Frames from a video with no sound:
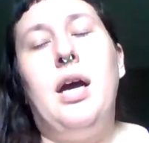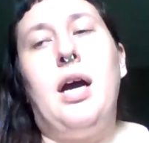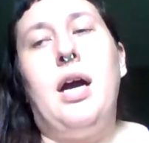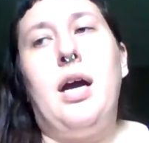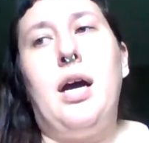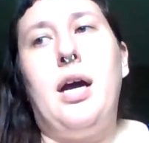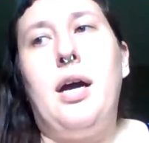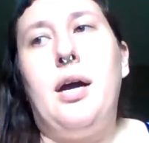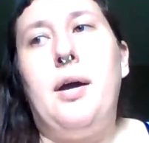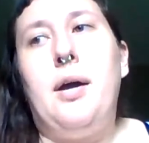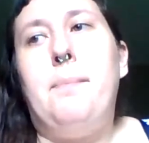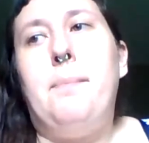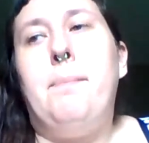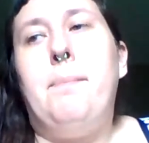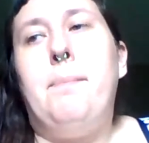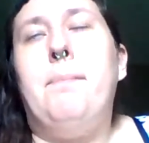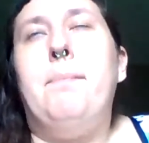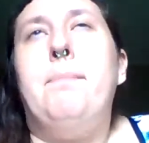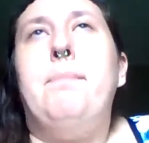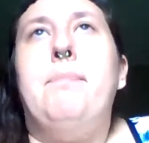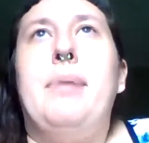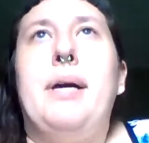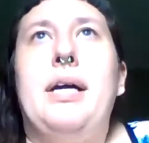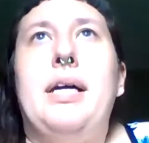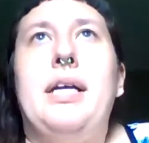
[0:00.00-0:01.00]
Um,
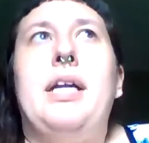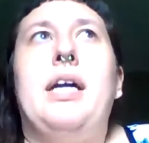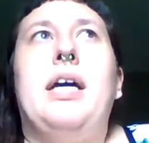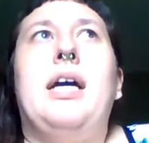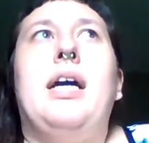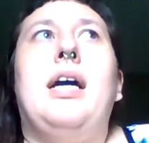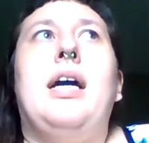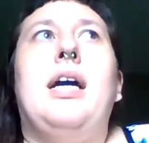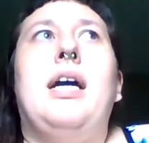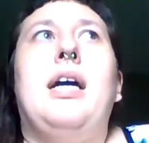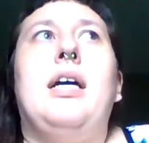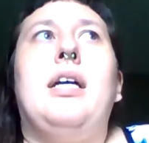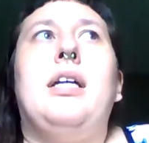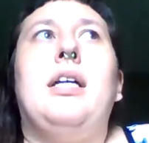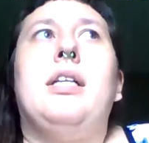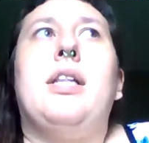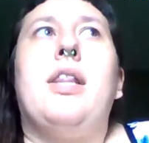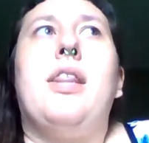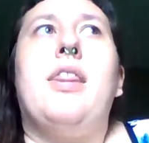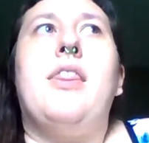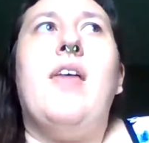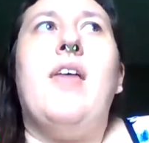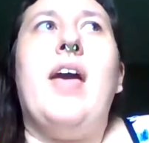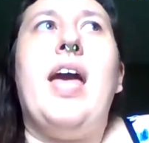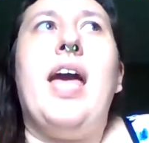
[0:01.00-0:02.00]
but uh,
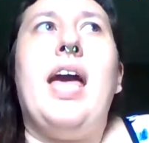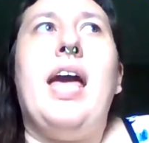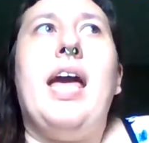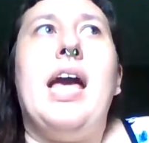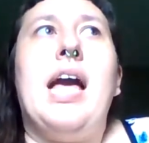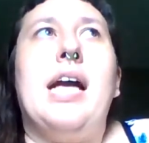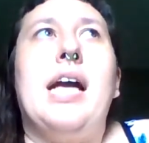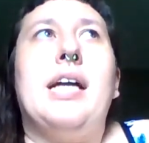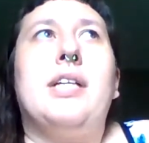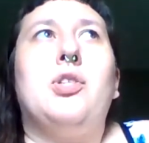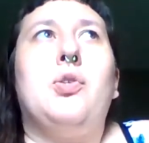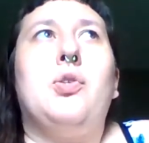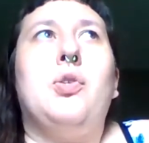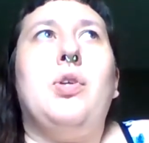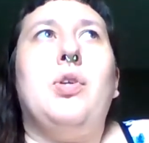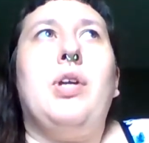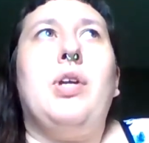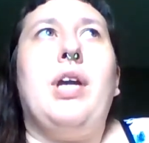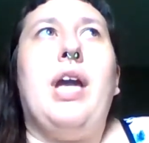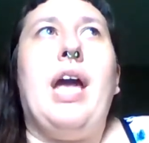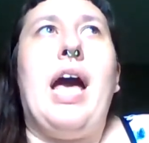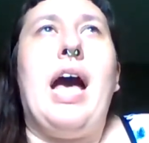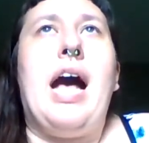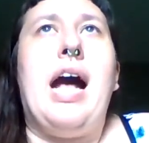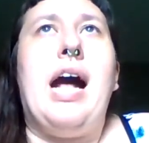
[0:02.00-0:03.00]
they actually
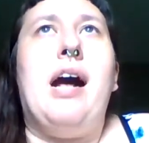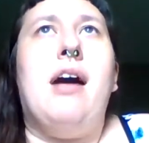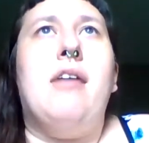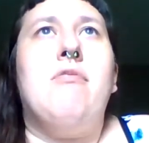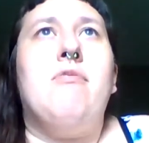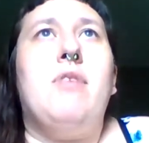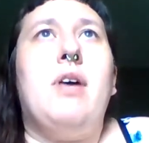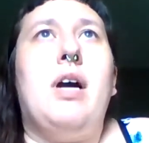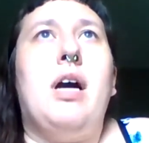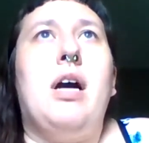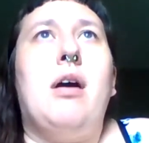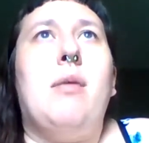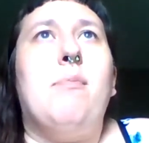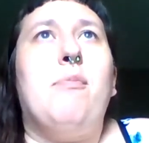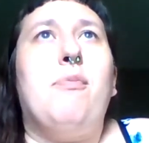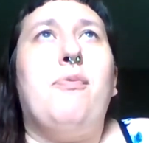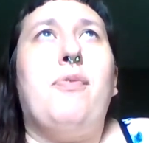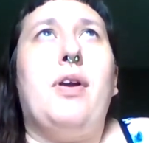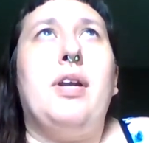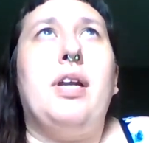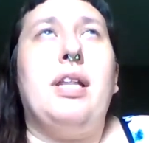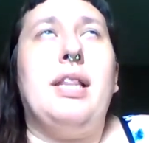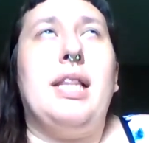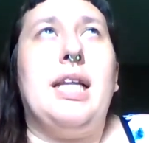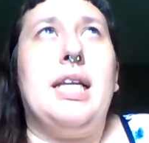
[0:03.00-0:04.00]
have um,
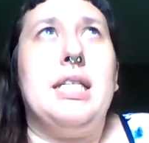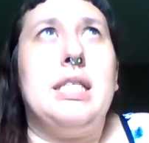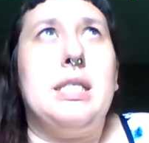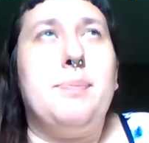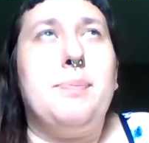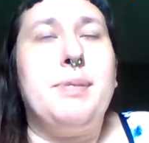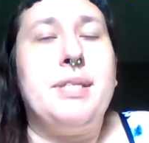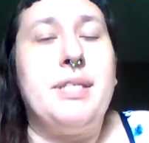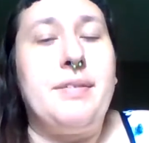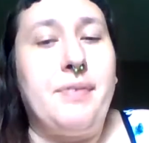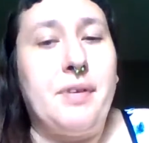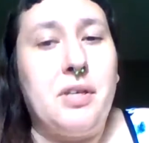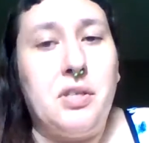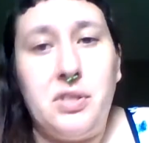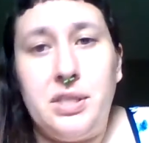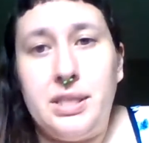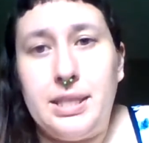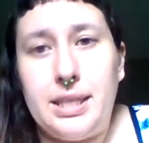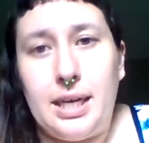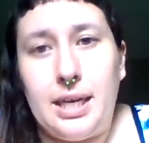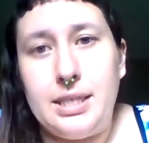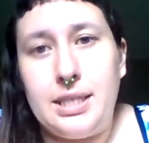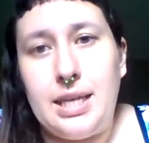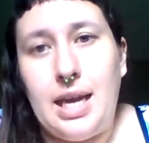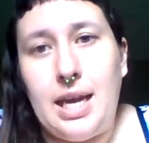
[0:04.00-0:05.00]
funding that is specifically
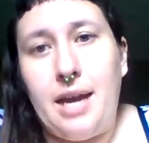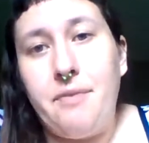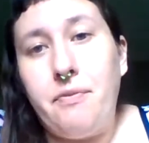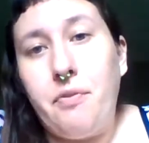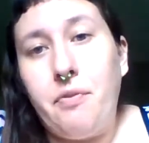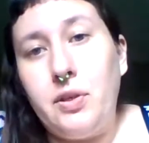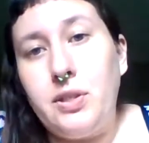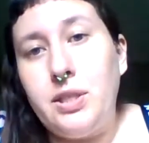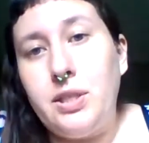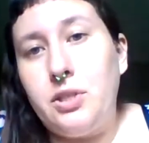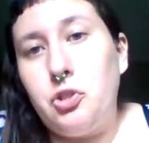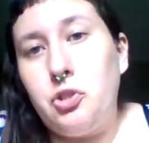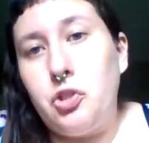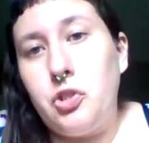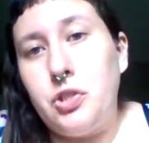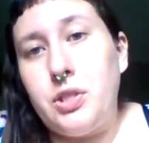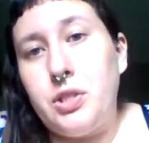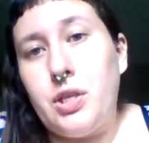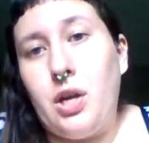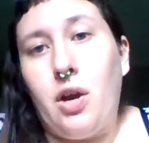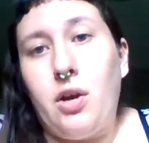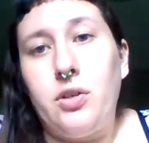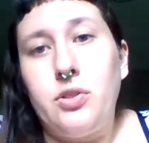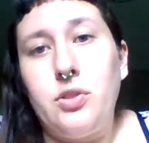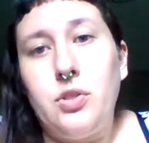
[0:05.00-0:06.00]
set aside for
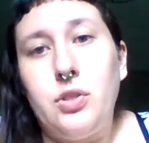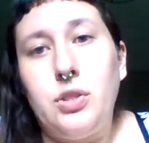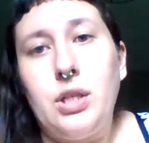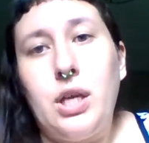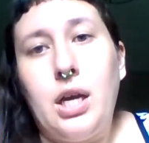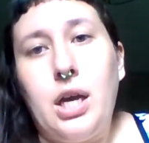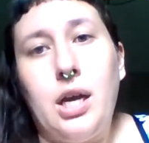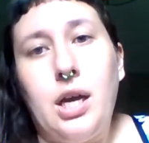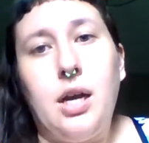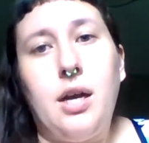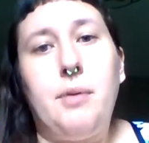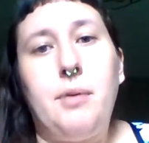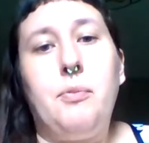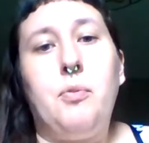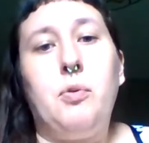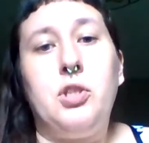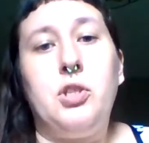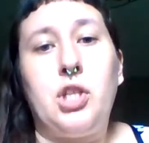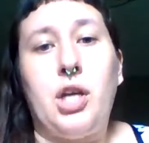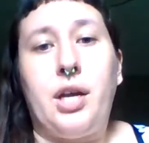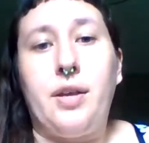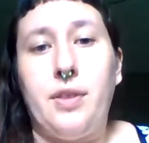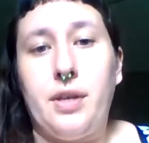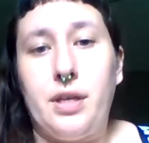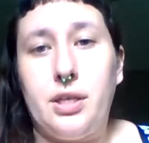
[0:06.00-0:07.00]
Indigenous arts, um,
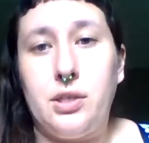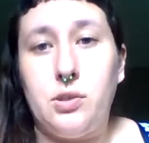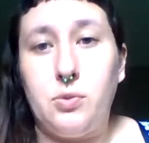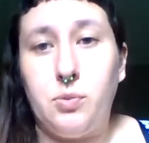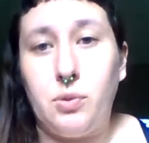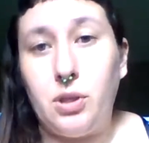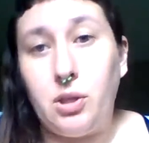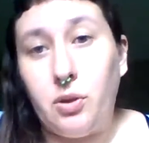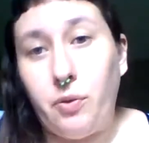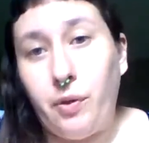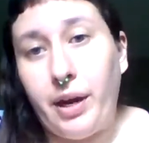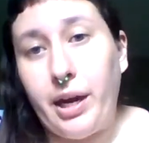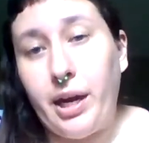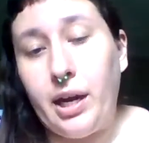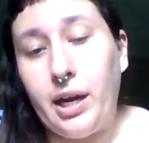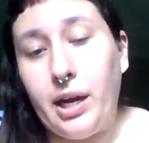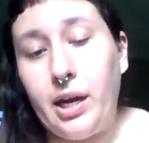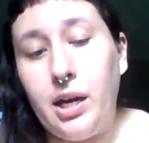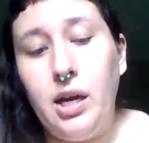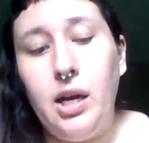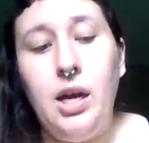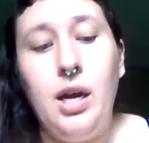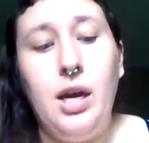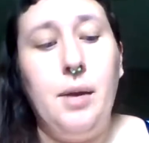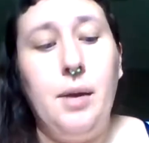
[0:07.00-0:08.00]
which I think is really great
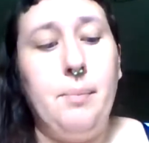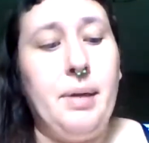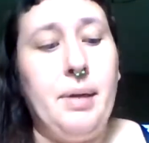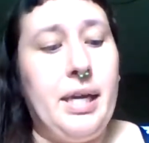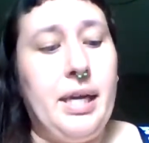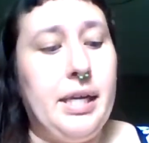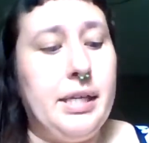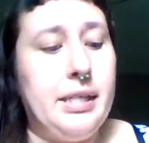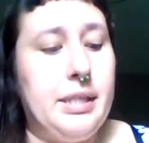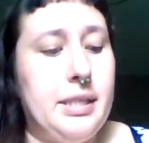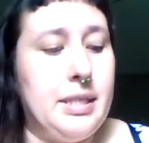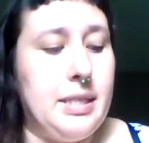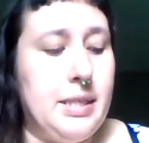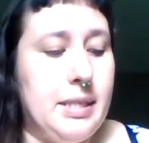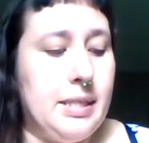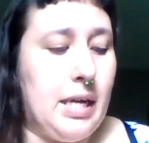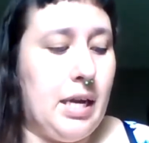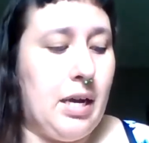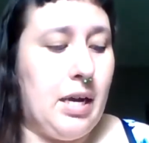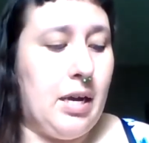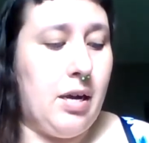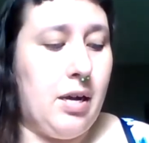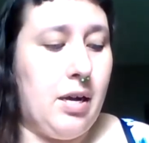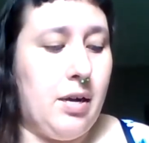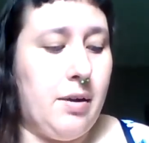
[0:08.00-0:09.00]
because
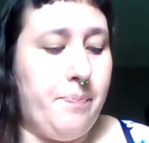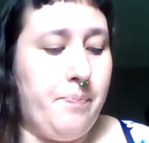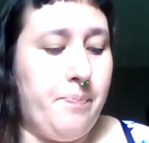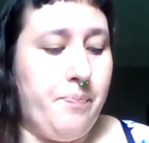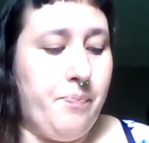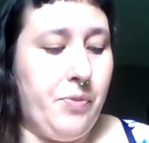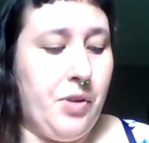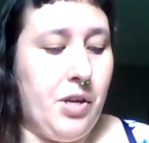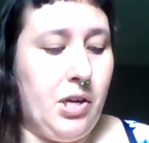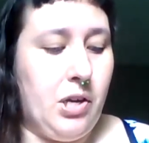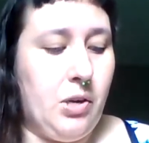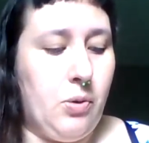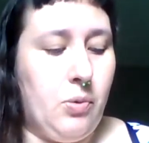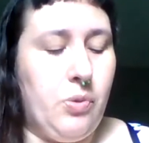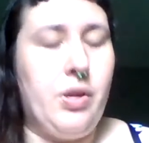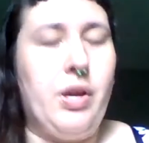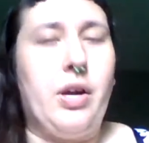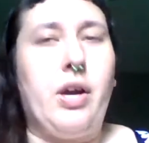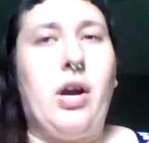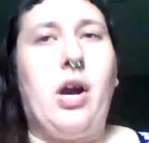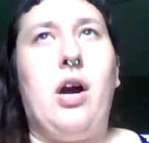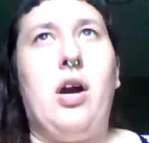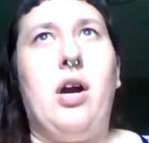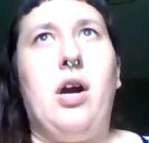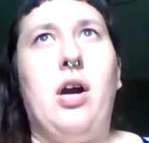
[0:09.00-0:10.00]
um, you know,
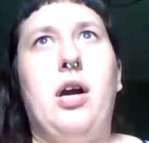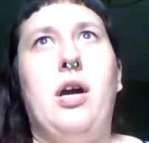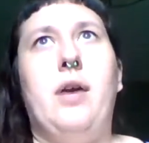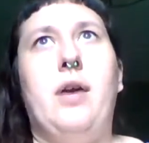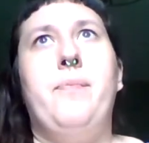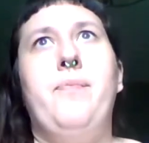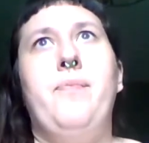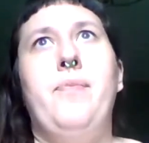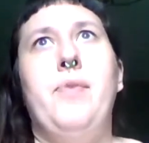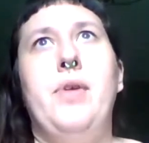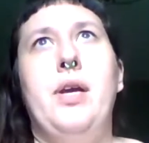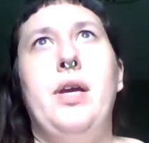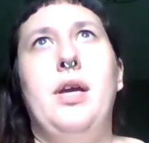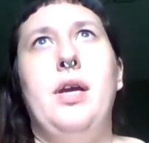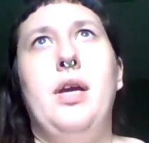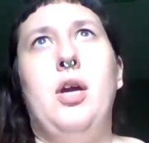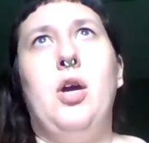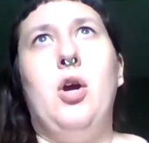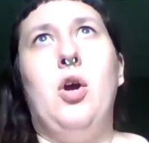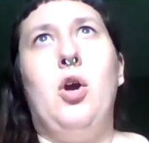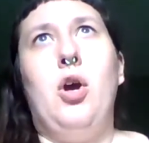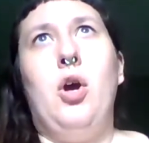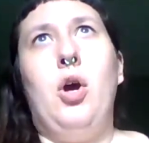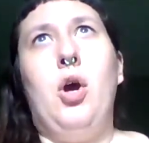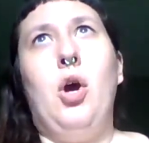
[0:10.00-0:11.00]
there are
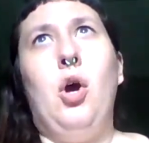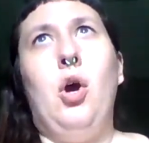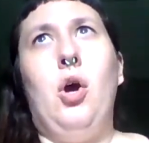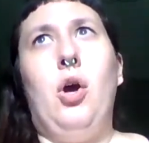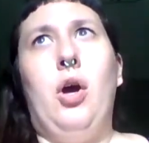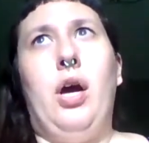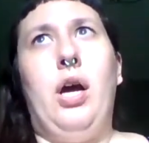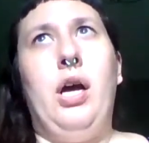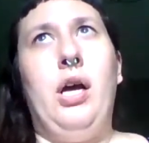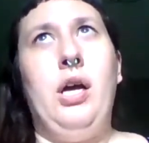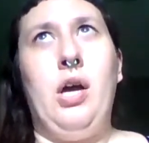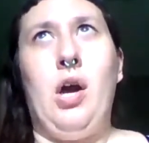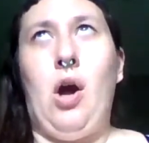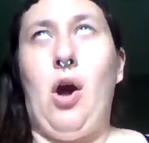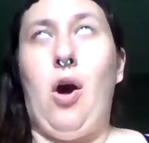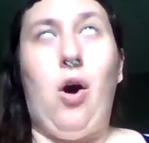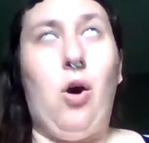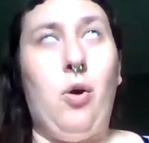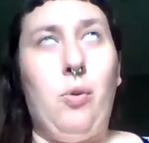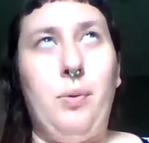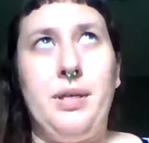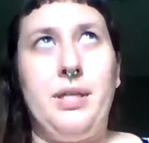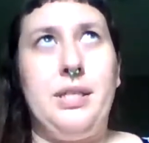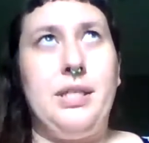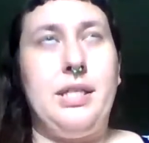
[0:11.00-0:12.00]

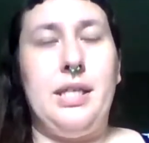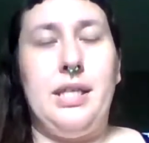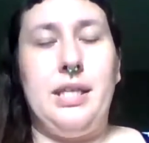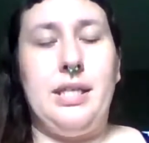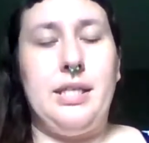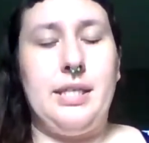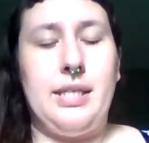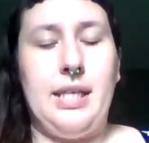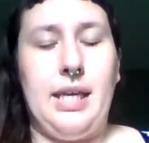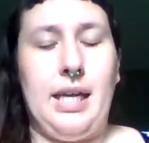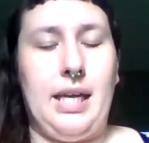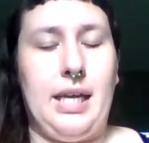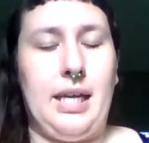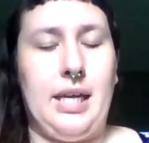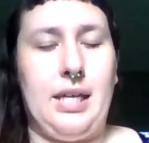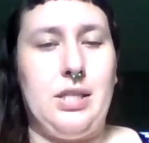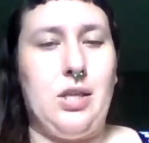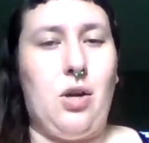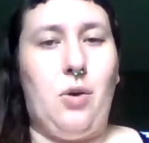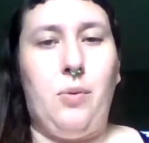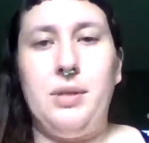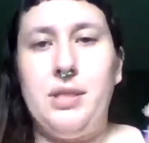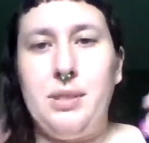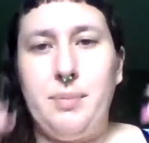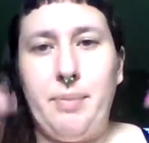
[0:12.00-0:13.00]
always these like, it's
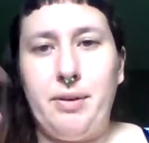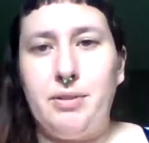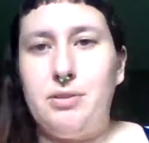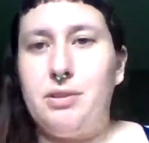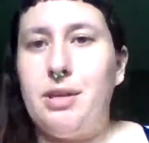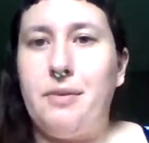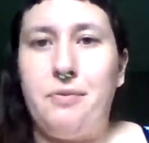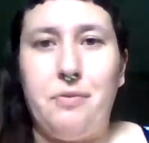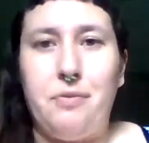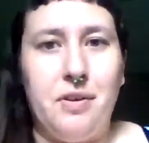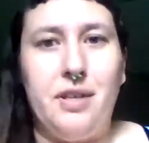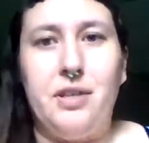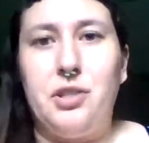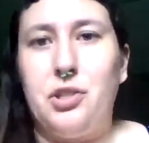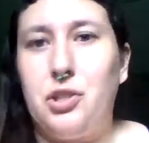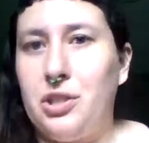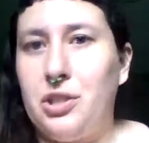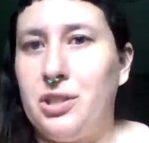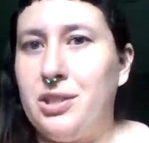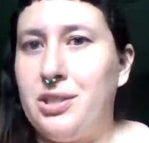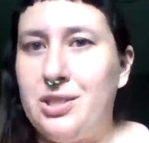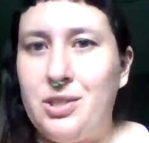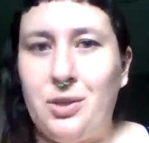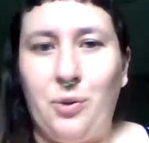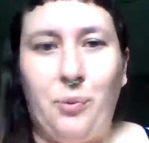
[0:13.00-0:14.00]
always about
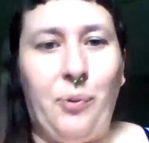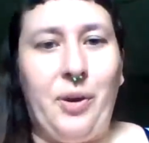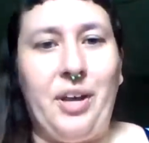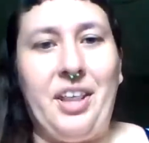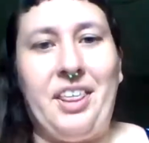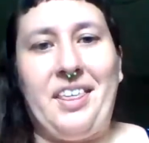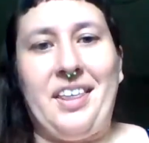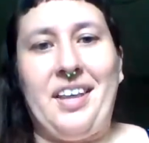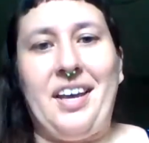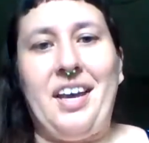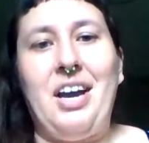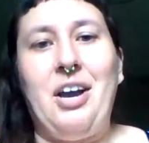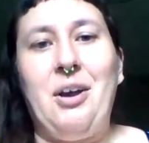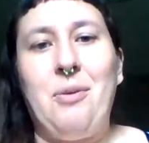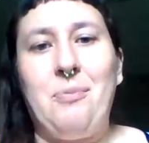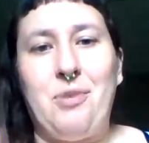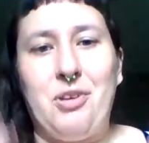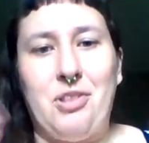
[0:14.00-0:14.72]
definitions with um,